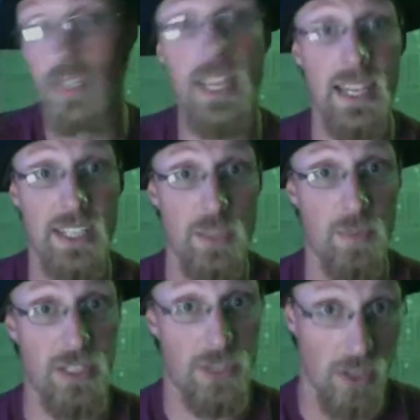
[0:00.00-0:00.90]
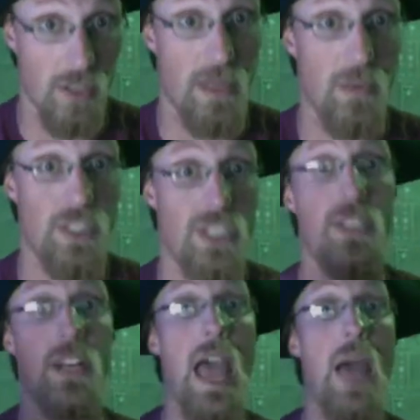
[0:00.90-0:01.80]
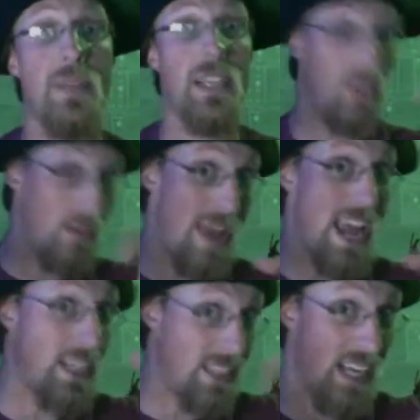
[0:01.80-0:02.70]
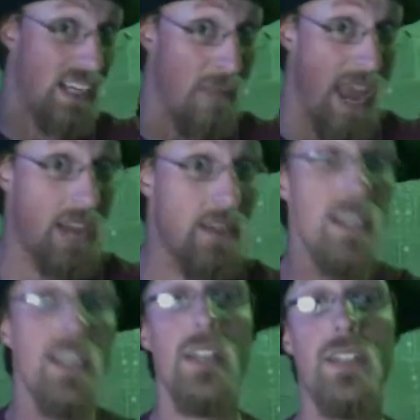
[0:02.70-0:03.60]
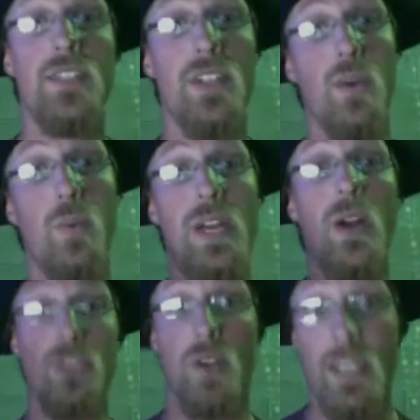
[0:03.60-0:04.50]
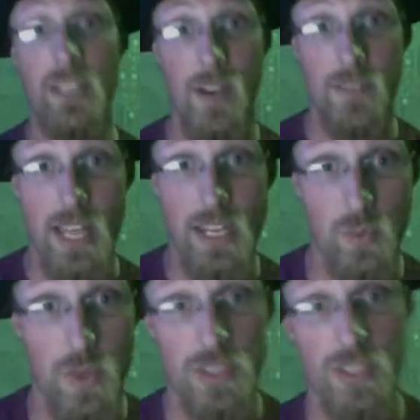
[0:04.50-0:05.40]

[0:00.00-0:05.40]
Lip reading: King of the Spring tournament, which is going to happen here in May, in the end of May. So we are trying to cover that as well.